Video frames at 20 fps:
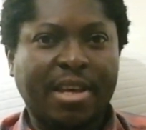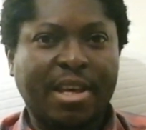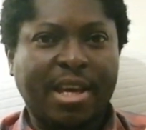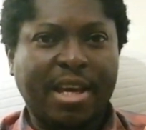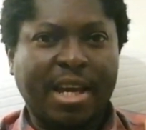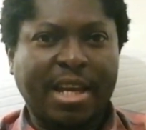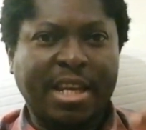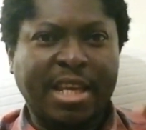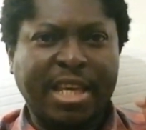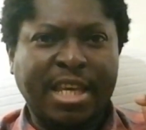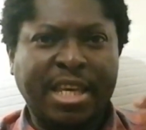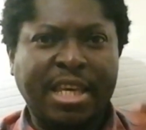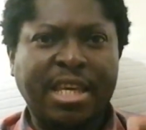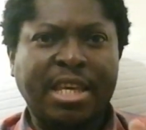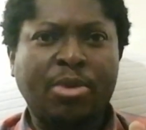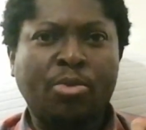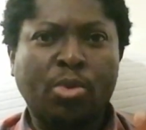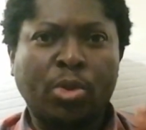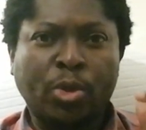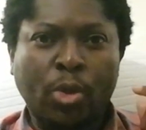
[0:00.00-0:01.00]
and he
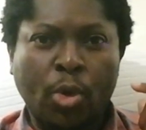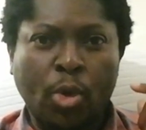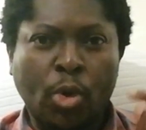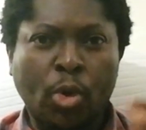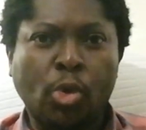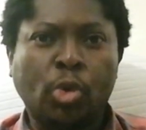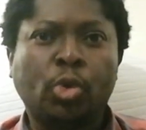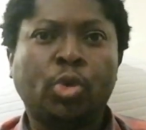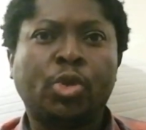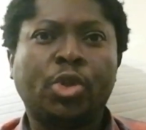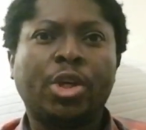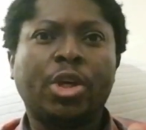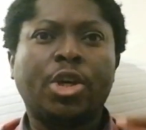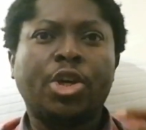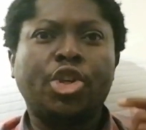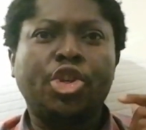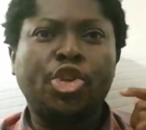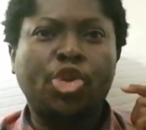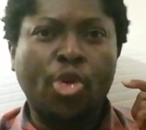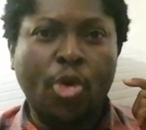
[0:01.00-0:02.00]
will hold
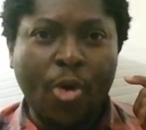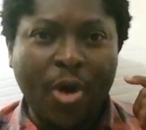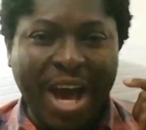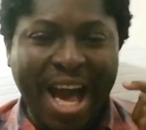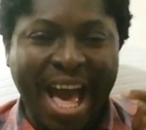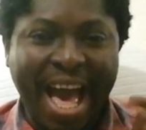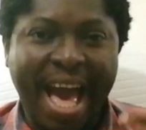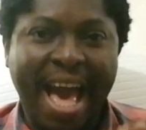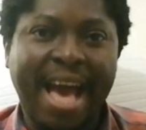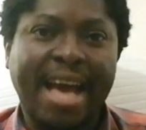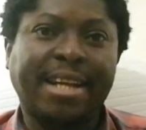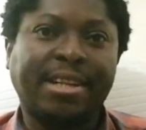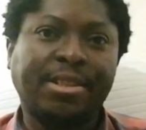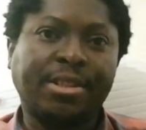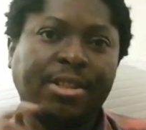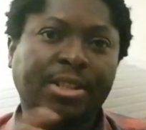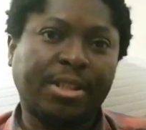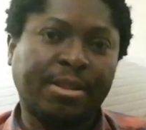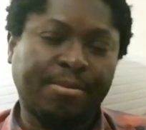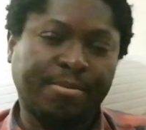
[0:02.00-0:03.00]
your
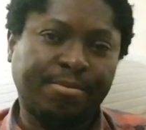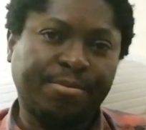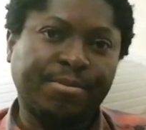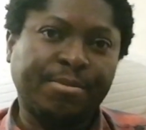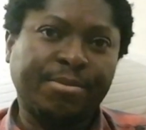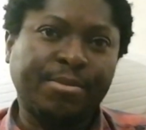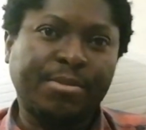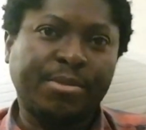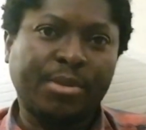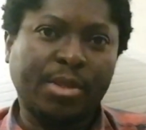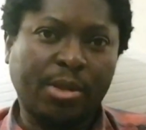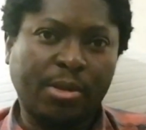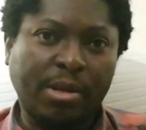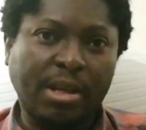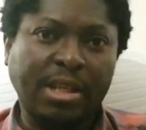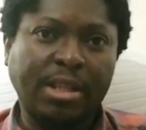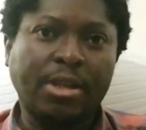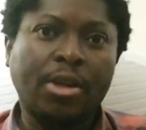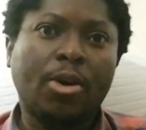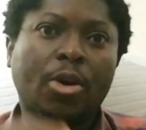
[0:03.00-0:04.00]
hand,
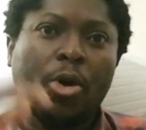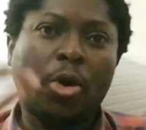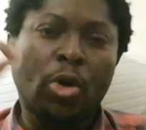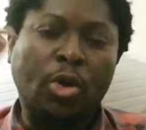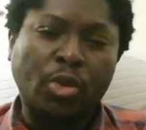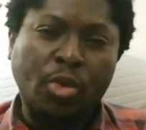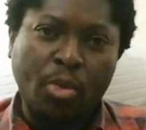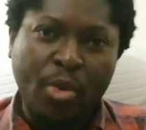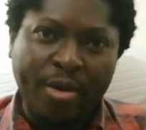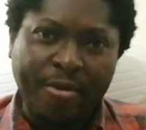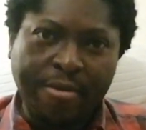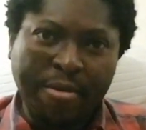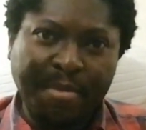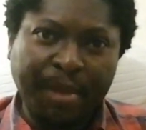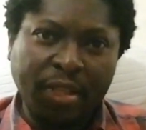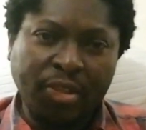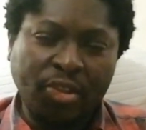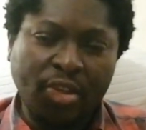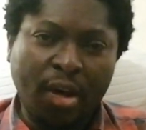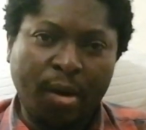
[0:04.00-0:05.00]
right, all the way from the
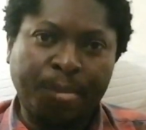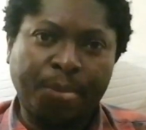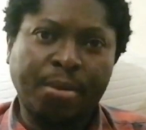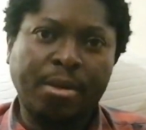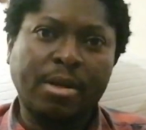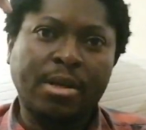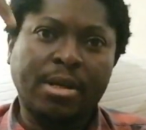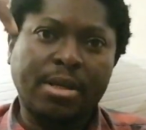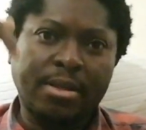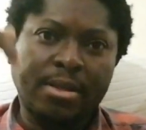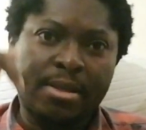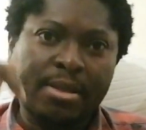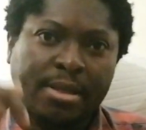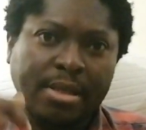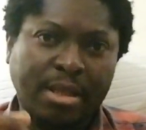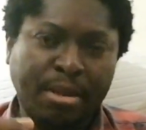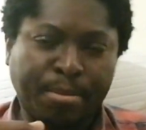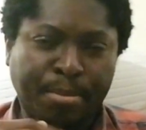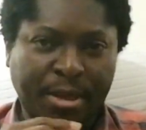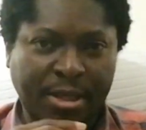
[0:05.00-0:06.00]
top to
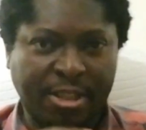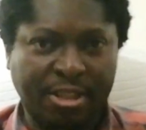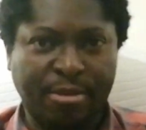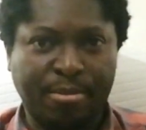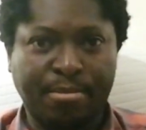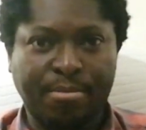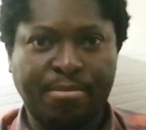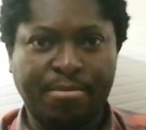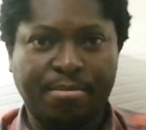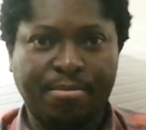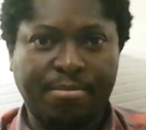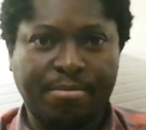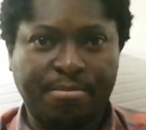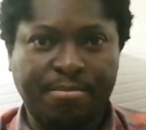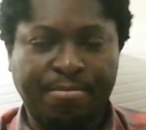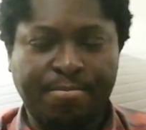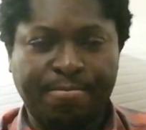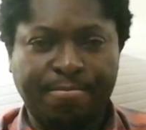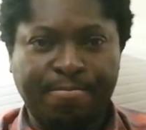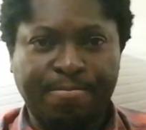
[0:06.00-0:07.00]
the bottom.
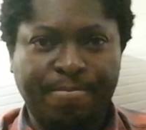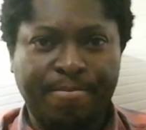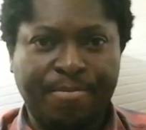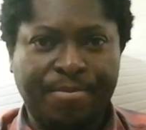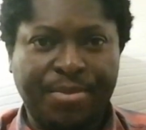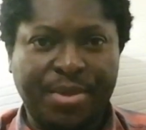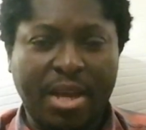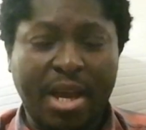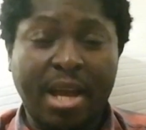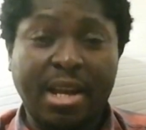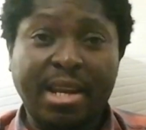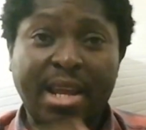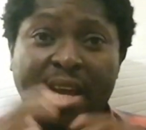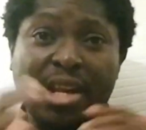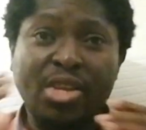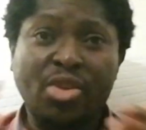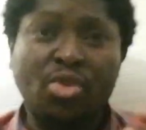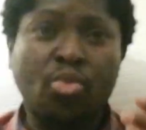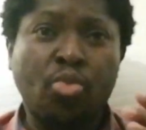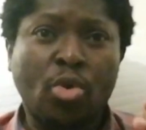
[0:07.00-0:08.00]
And that
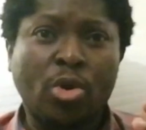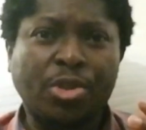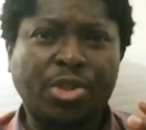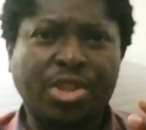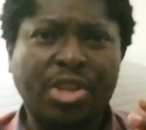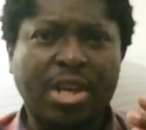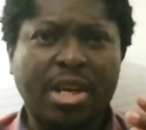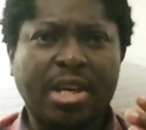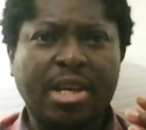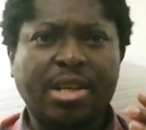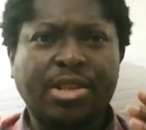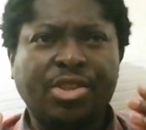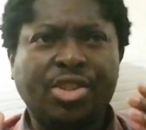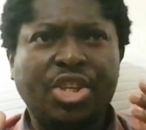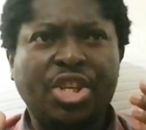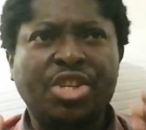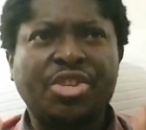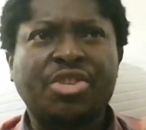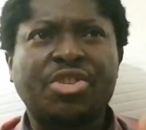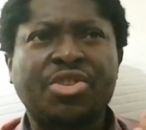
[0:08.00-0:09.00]
is what
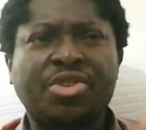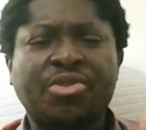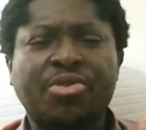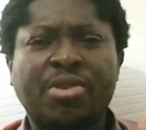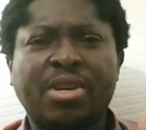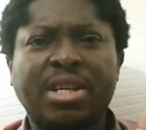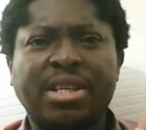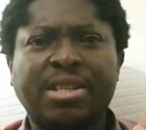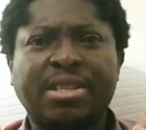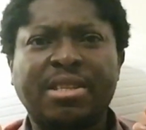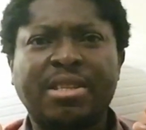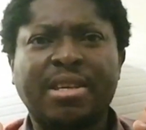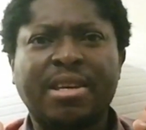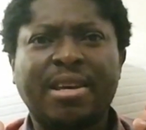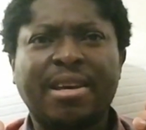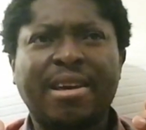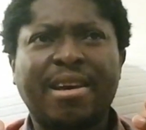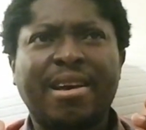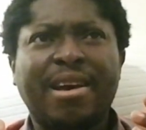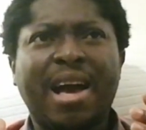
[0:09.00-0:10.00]
Jesus Christ,
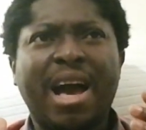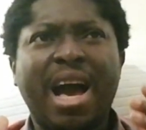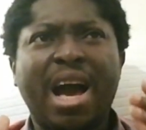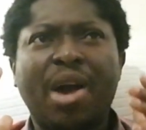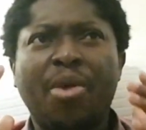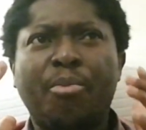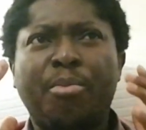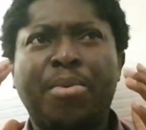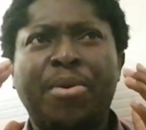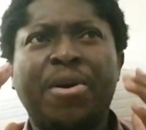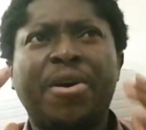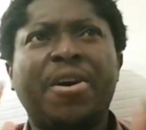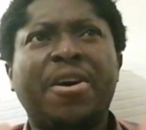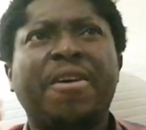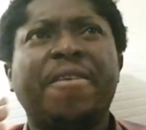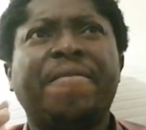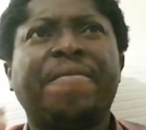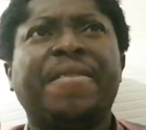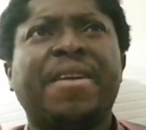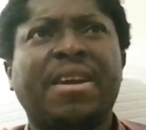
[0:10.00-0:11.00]
how
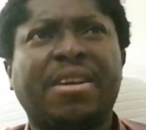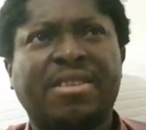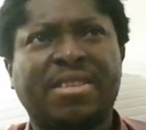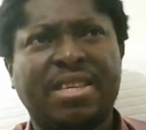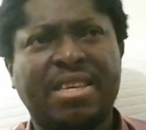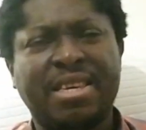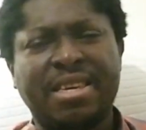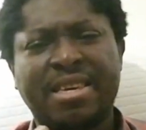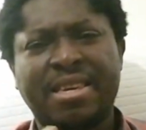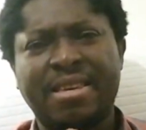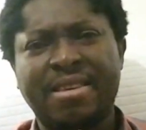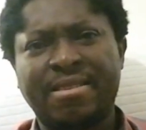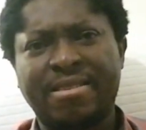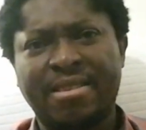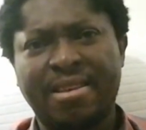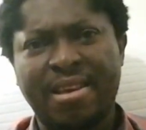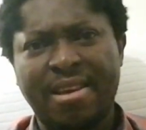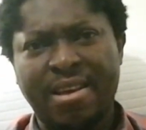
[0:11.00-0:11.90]
perfect he is